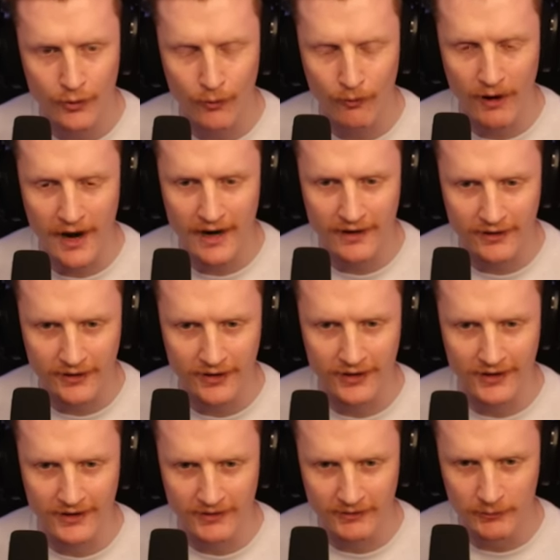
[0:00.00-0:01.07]

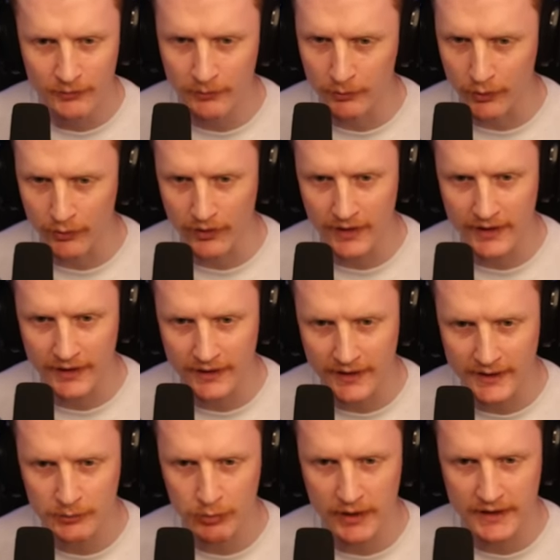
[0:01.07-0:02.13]
Chronicle. Brilliant.
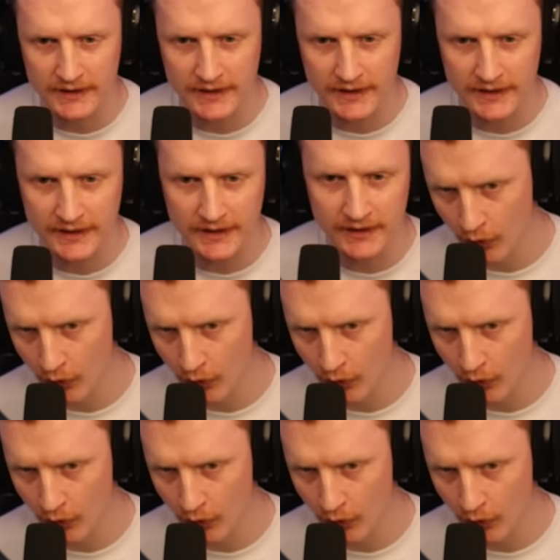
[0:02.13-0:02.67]
Let's practice.